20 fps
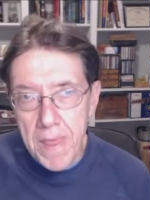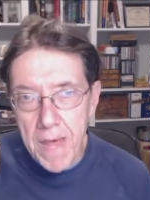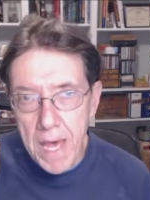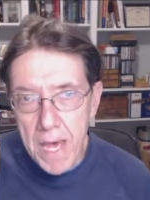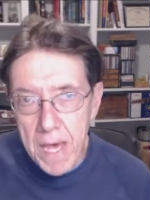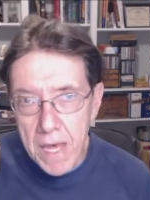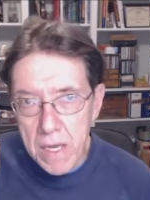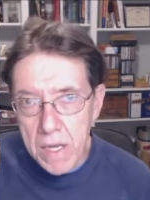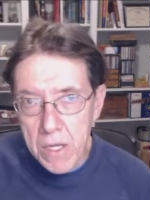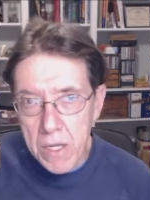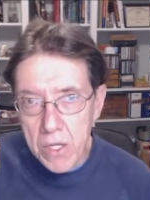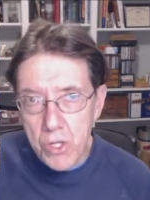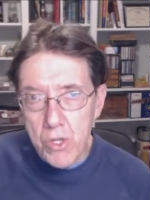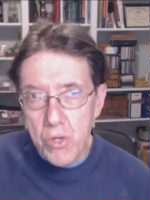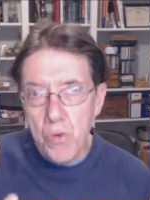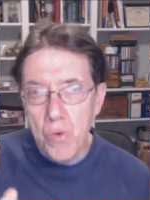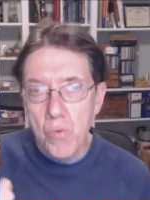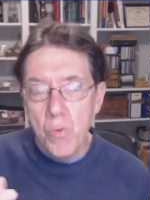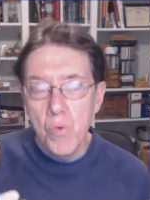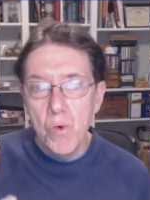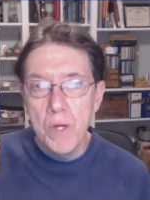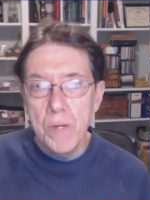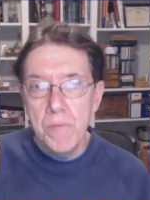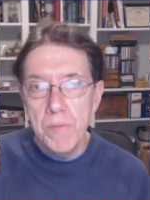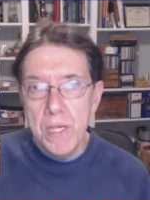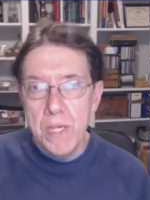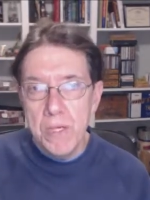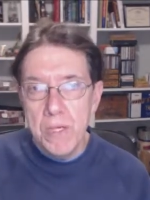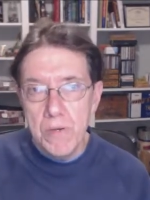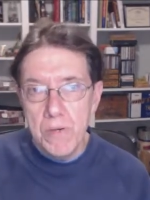that you
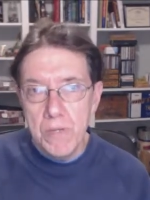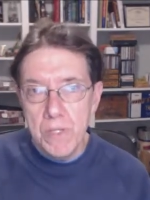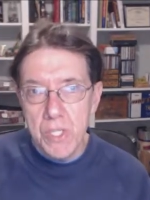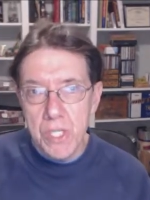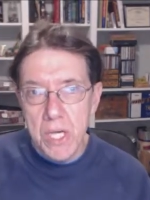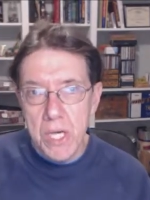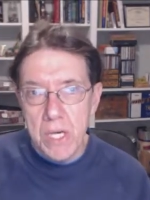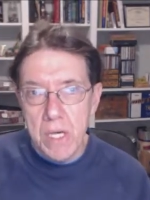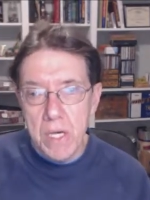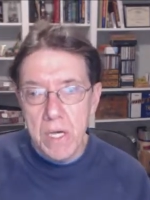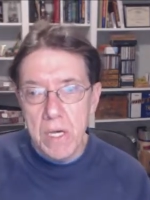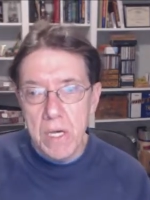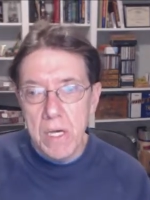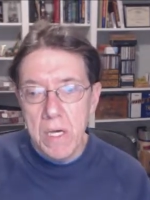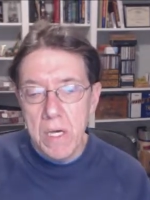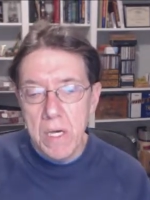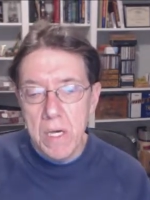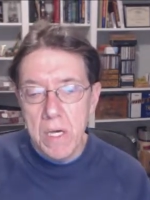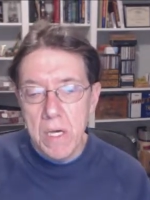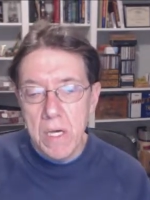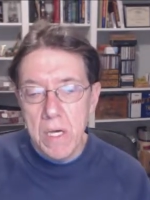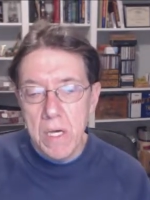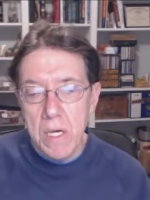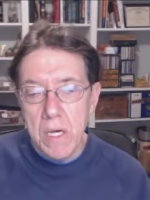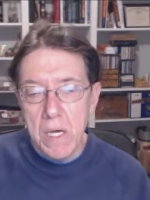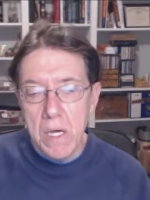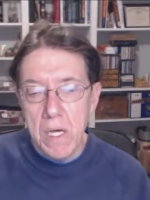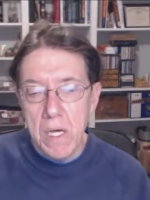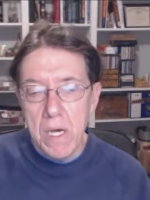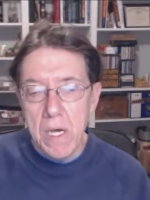would be using
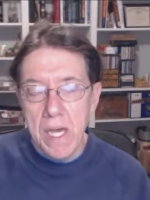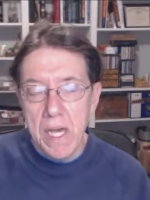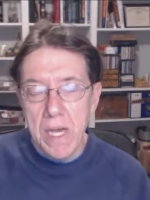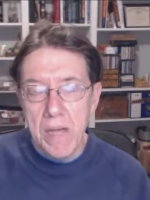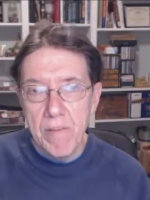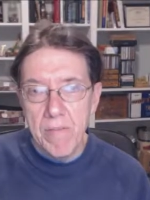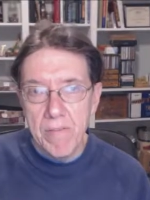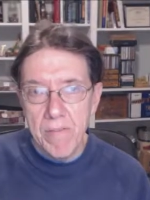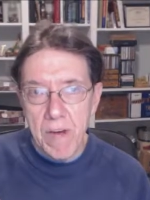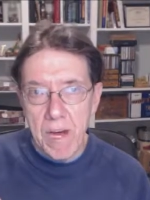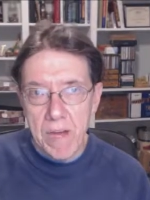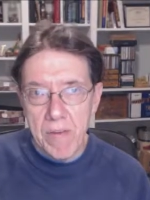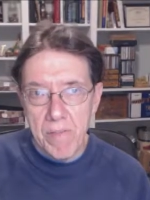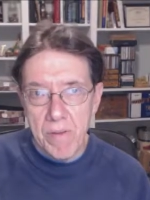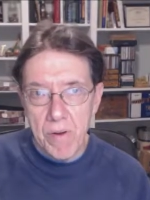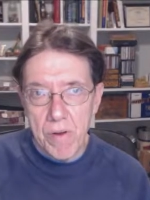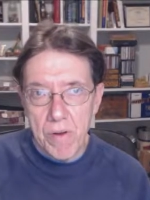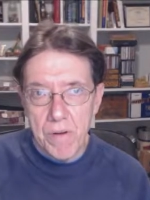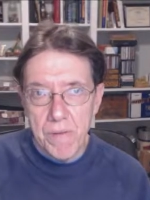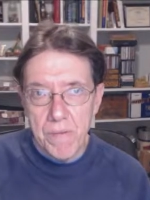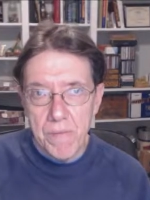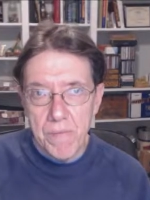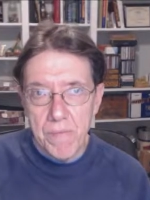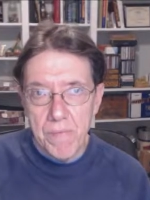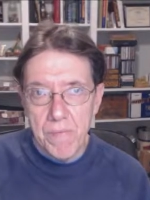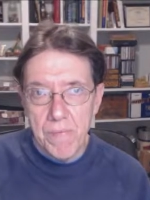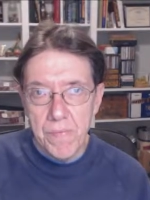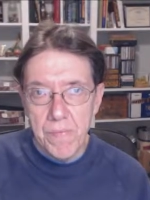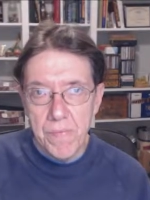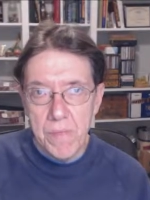in Fiverr
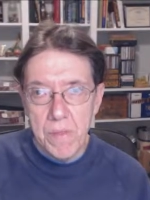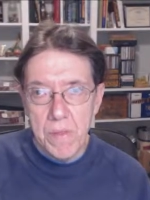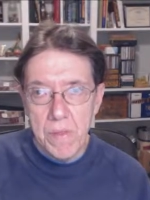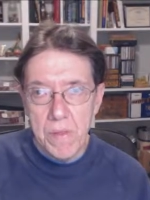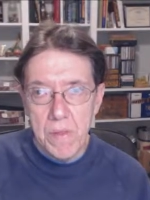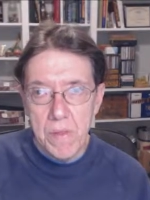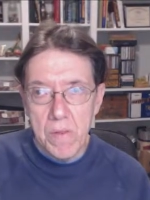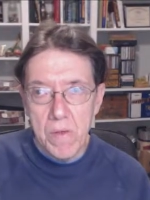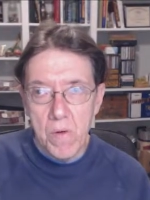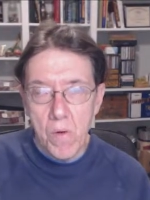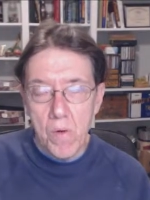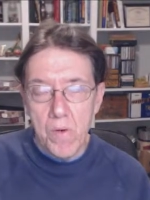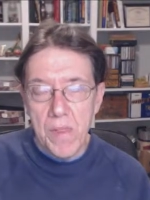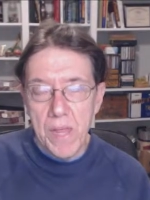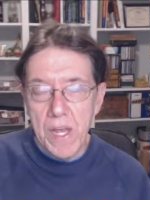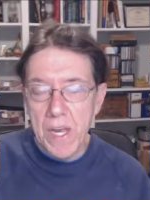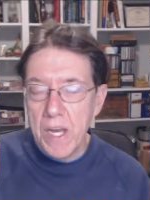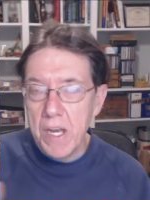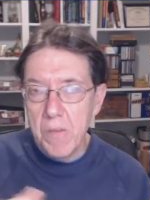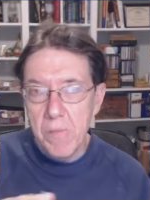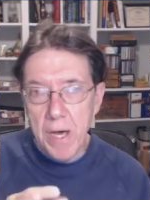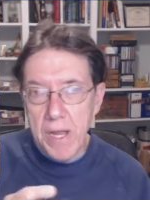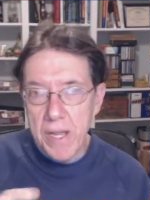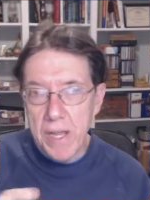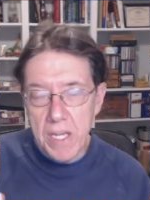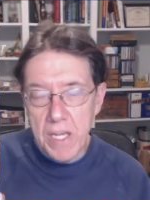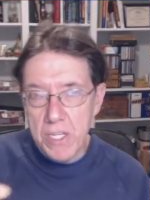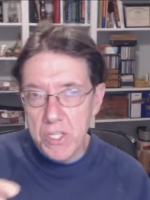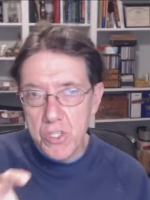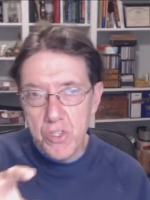or that
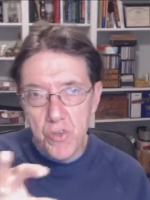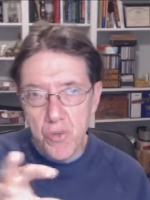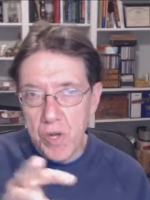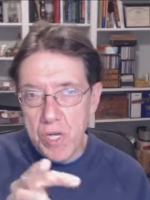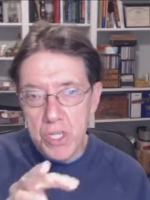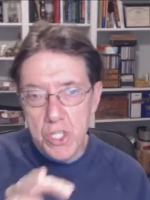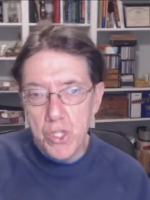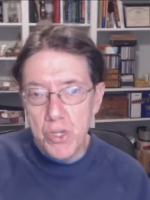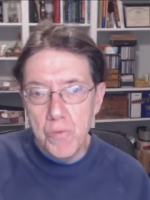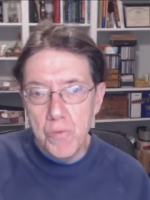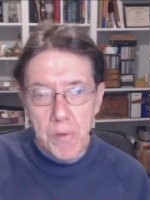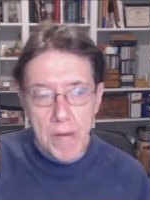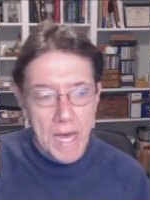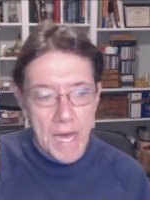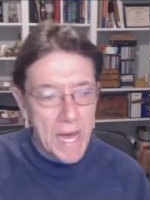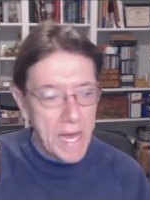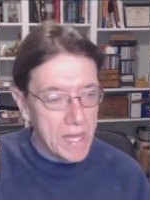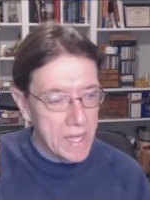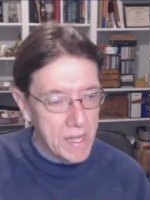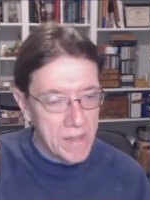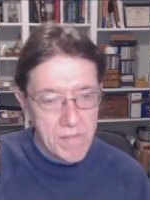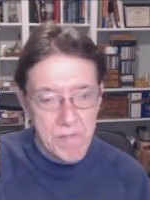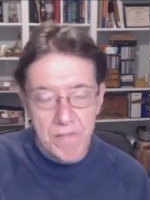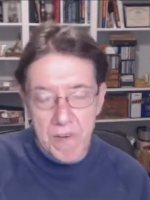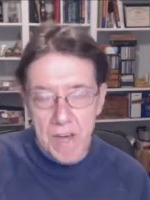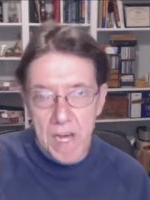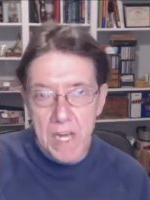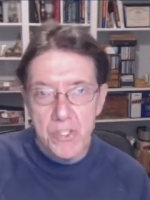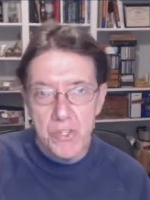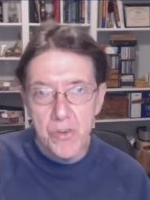anybody can trace you back and
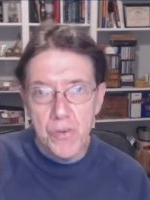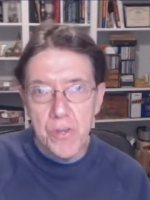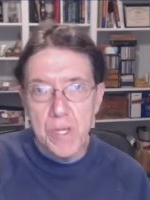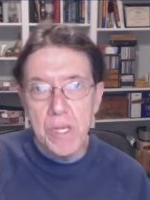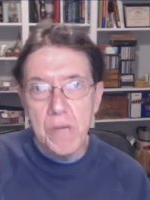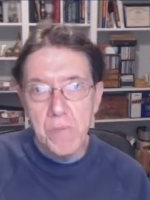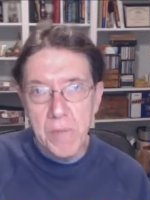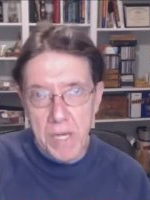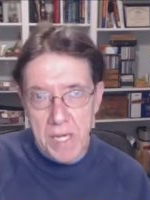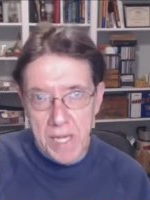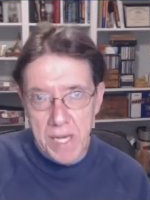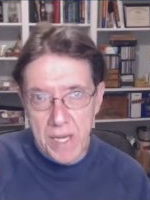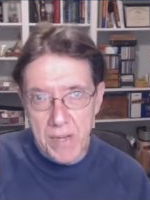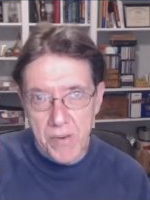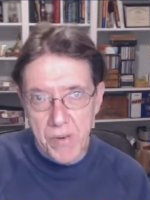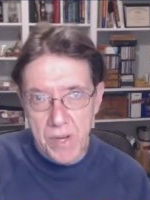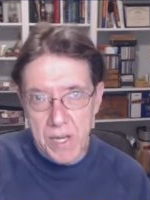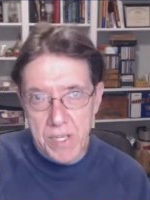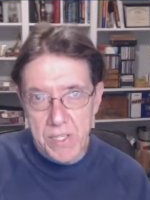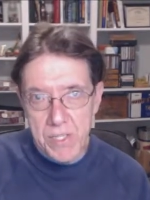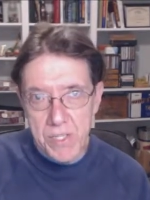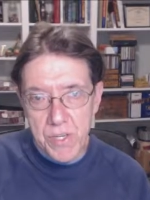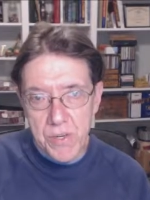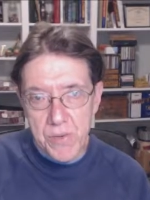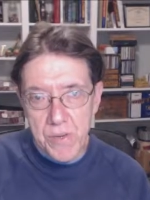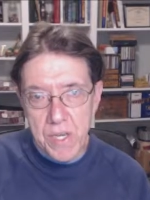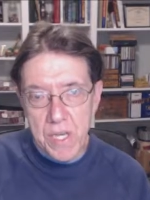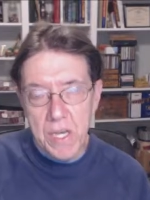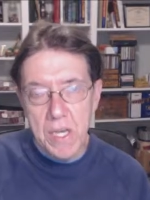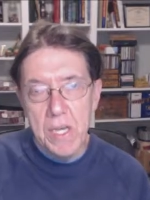find your email address.
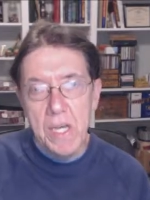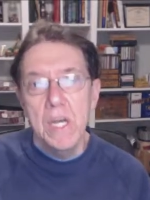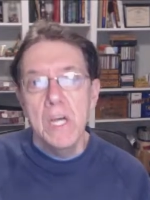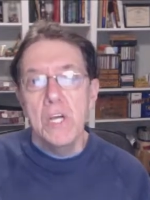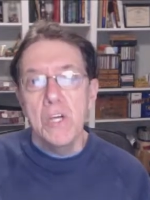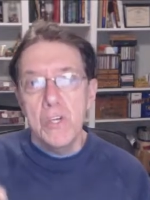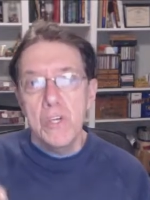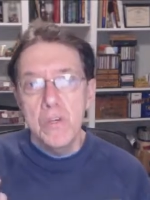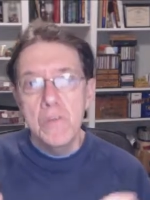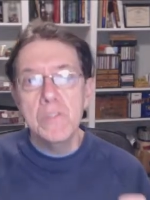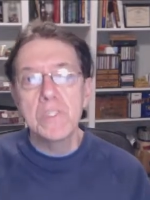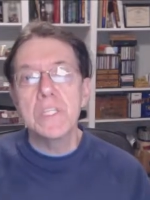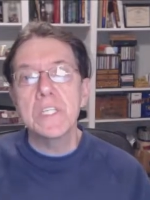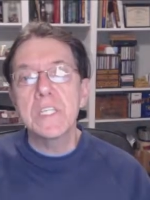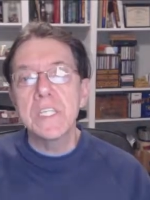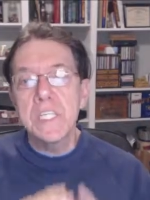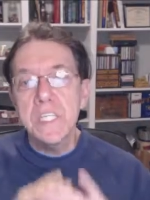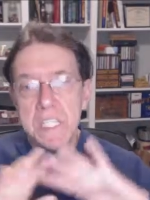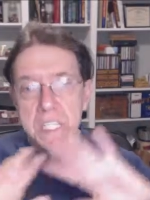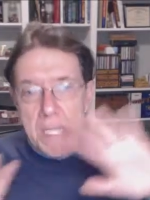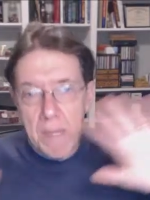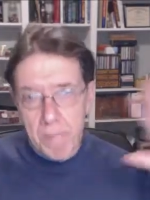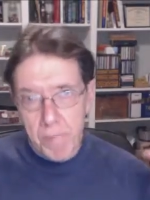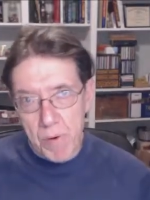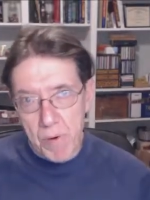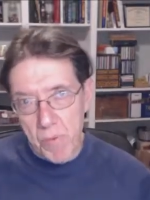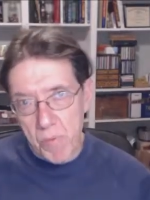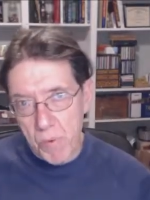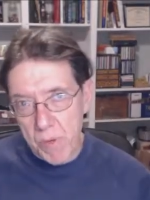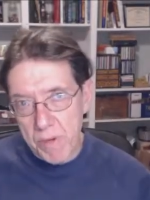Okay, use a
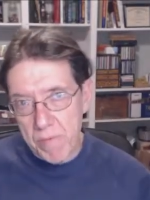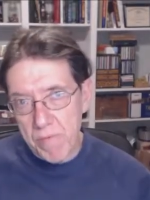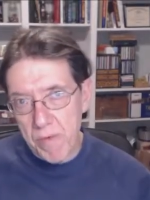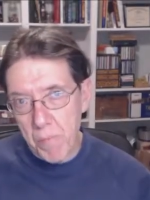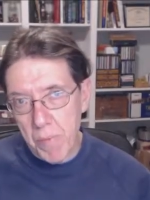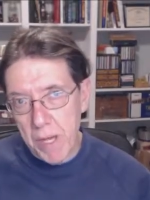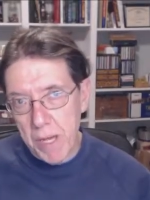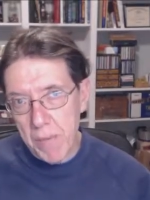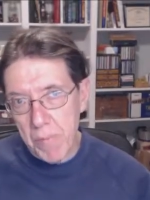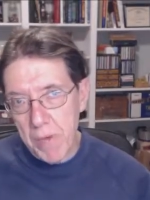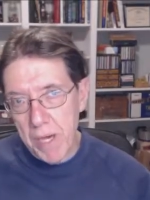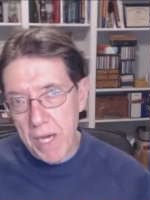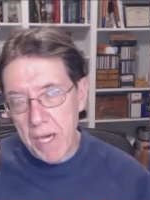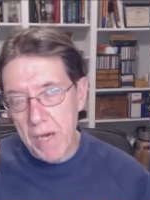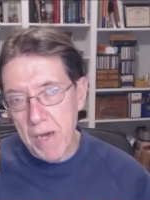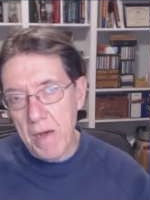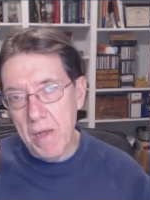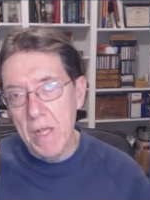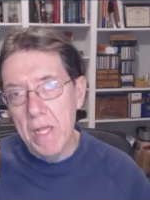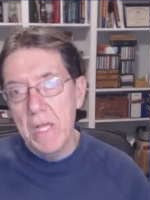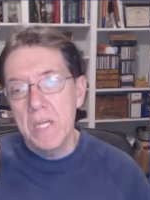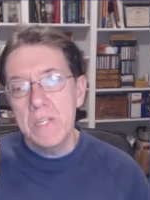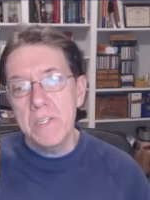separate one for PayPal.